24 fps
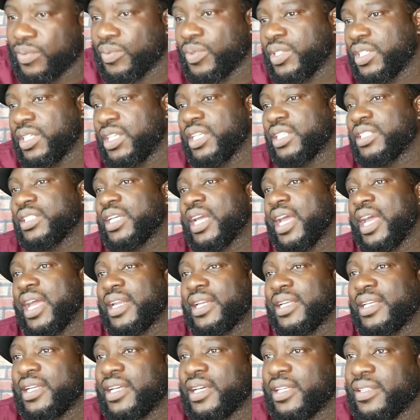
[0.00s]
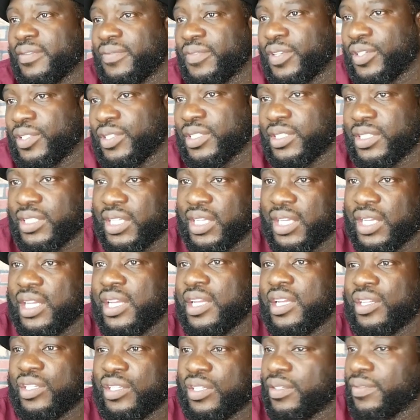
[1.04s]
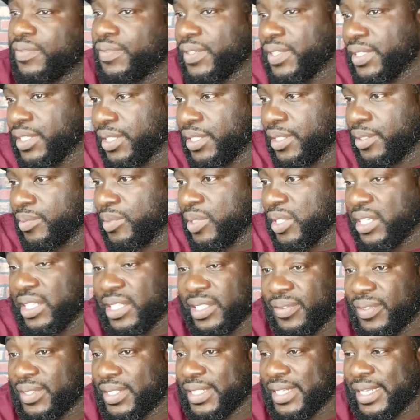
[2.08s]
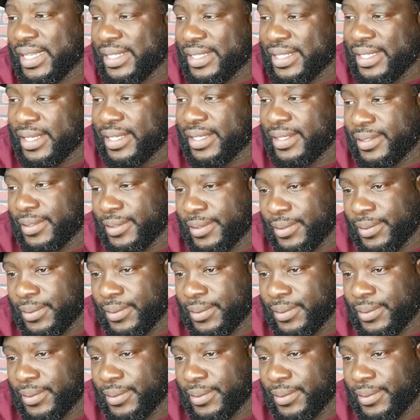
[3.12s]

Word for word: when you get your act together, versus saying you'll fuck up and leaving it at that?